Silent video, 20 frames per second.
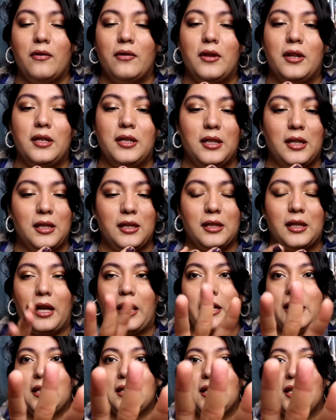this is
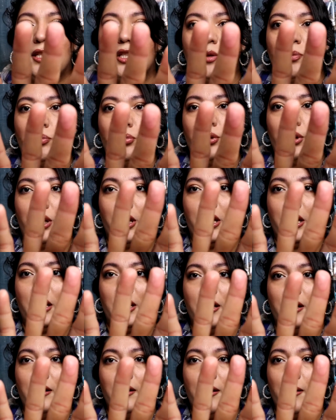like such a
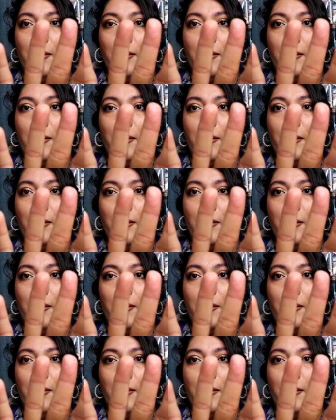pretty